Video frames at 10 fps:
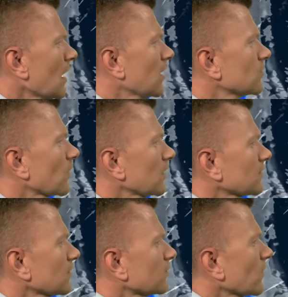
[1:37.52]

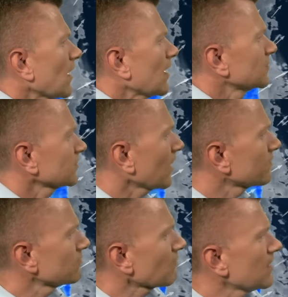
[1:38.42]
outbreaks of
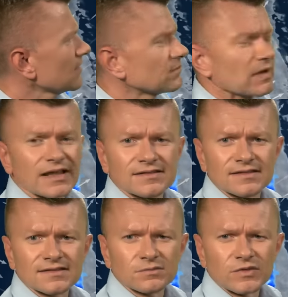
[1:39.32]
showery rain in
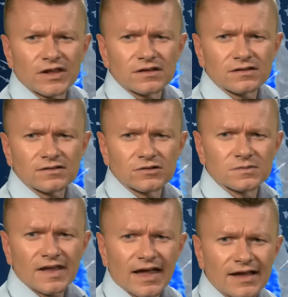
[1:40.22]
places, some
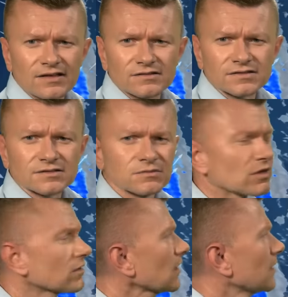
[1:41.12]
thunderstorms, hail, some
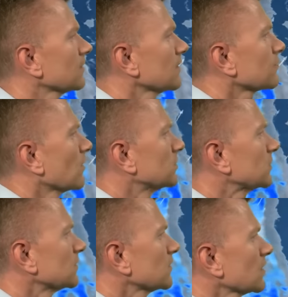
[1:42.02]
localised
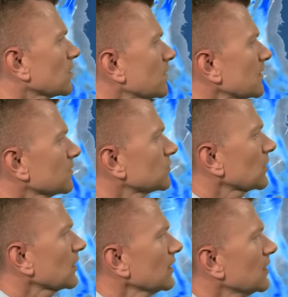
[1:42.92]
disruption. So there could be some
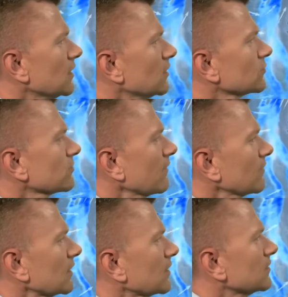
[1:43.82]
tricky
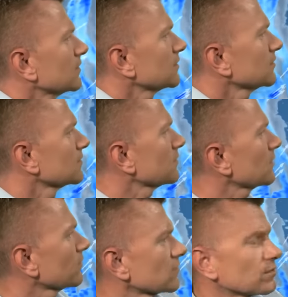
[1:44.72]
travelling conditions. A
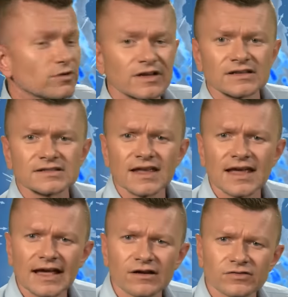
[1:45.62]
Met Office warning
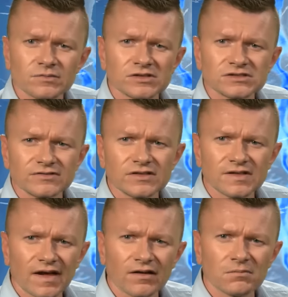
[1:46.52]
staying out for much of the
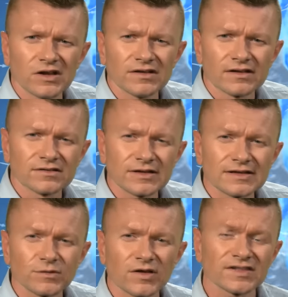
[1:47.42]
day on Monday. So it
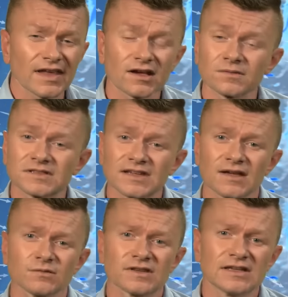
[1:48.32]
is worth staying up to
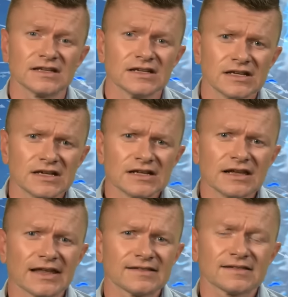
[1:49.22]
date with the
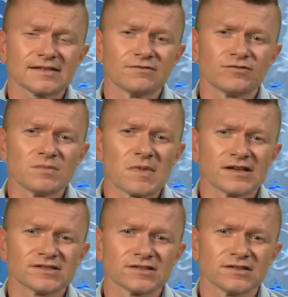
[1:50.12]
latest
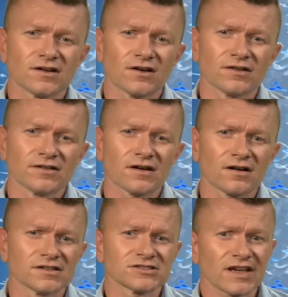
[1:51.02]
information on
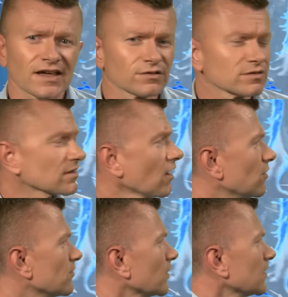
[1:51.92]
our channels
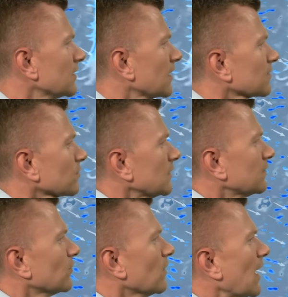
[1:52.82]
over the next
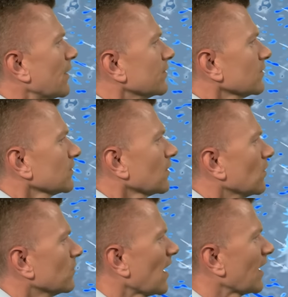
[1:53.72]
twenty-four hours or
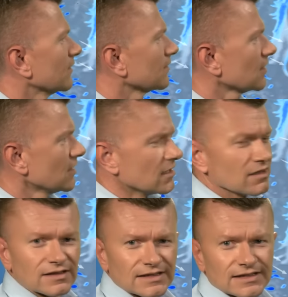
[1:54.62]
so, as
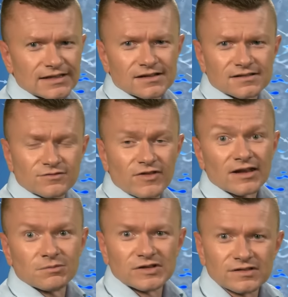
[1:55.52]
the
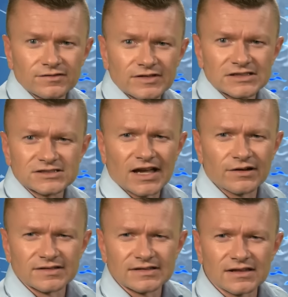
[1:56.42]
development of these
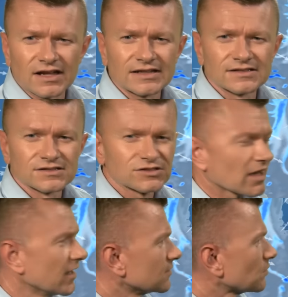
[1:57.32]
showers is likely to
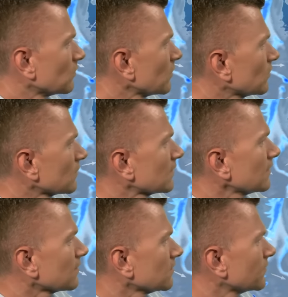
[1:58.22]
change, but we could see
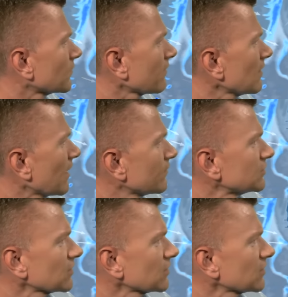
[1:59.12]
some very heavy